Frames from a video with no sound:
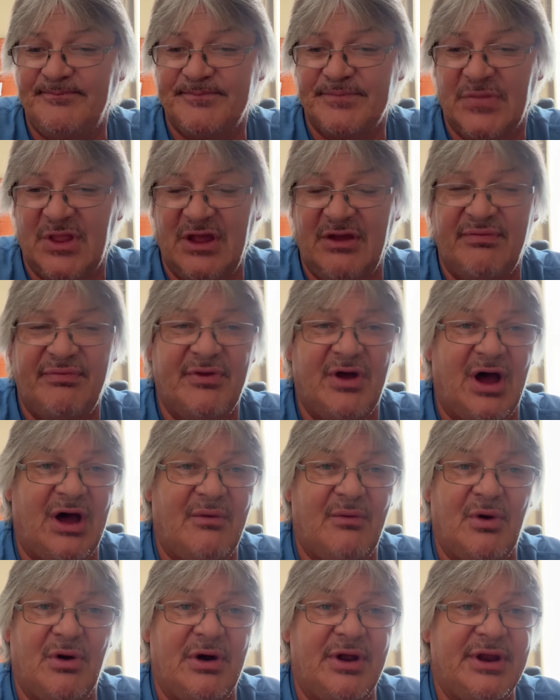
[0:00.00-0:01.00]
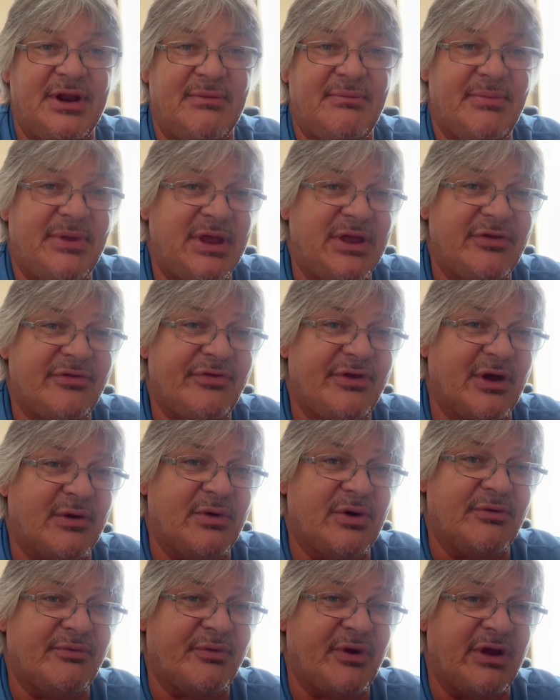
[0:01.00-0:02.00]
If not, we'll end up being stuck
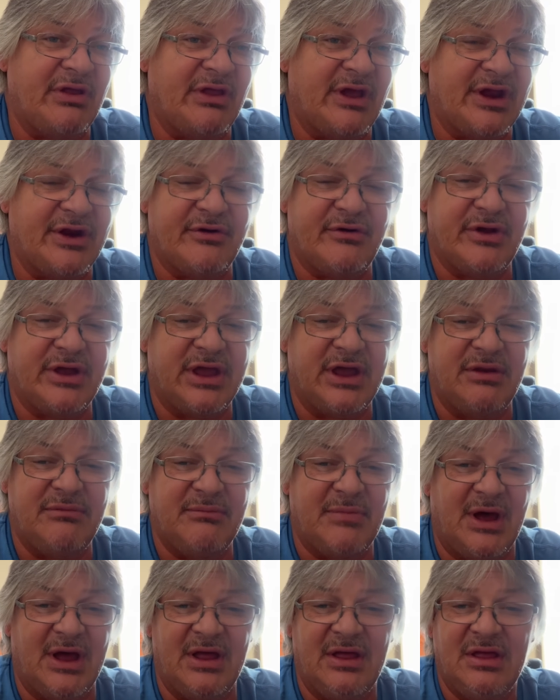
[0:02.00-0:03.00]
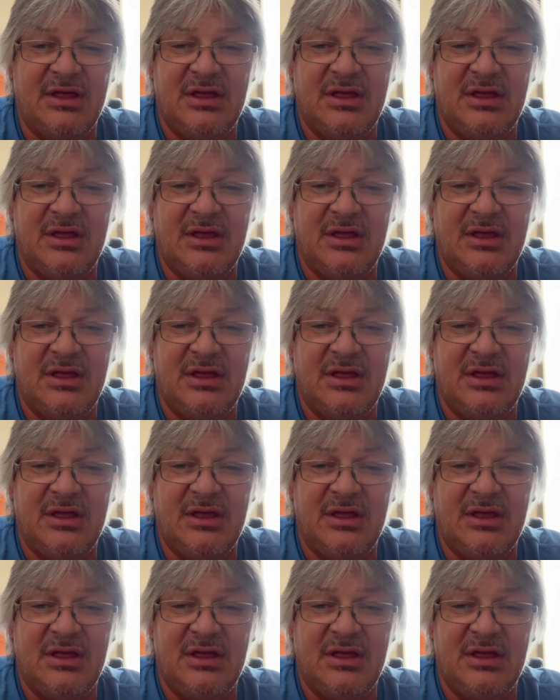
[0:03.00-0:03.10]
with a Freightliner again, but